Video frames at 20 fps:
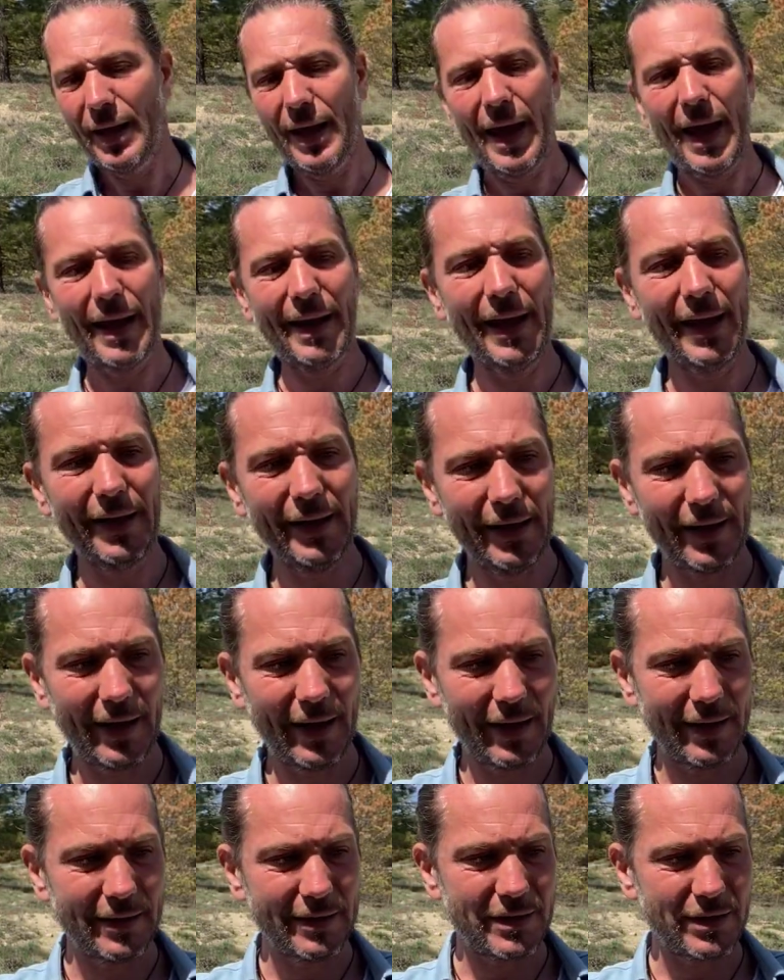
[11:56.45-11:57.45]
And then
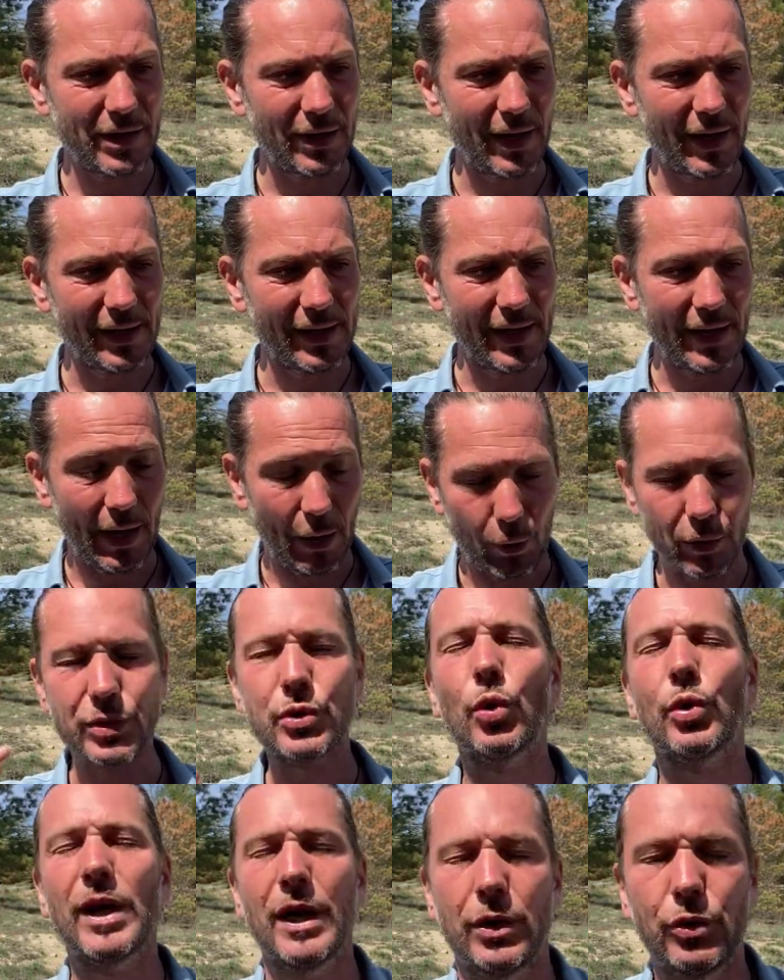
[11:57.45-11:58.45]
suddenly I was
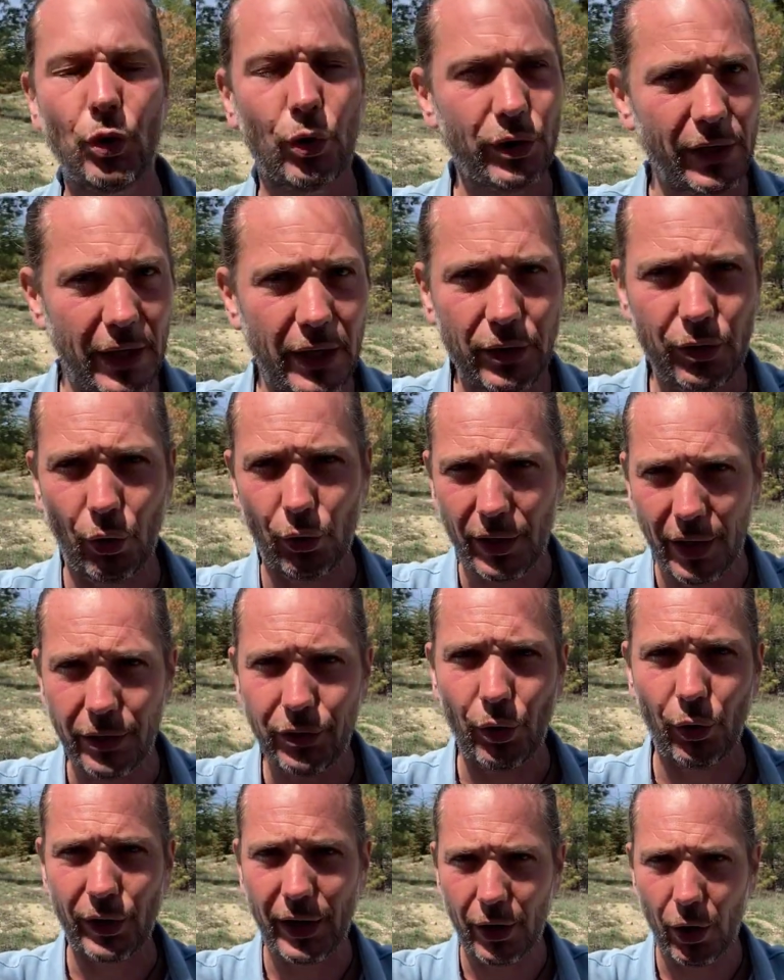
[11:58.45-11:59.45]
talking
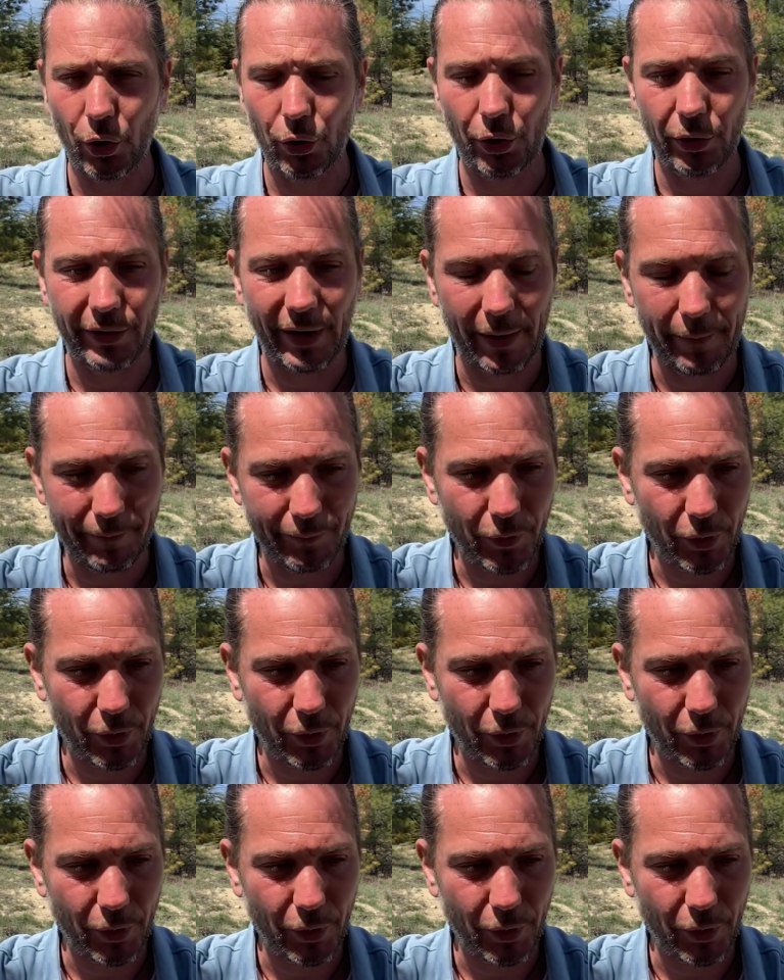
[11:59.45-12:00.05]
all the time.